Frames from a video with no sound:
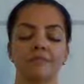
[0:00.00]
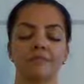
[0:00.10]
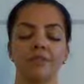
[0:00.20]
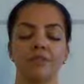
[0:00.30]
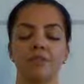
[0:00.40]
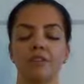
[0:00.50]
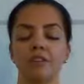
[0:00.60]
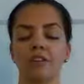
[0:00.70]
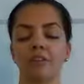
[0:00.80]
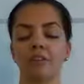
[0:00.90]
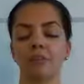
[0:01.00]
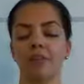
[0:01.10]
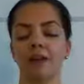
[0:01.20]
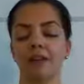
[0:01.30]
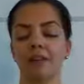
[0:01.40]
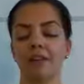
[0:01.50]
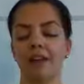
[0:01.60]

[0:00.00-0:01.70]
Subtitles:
Observe as your body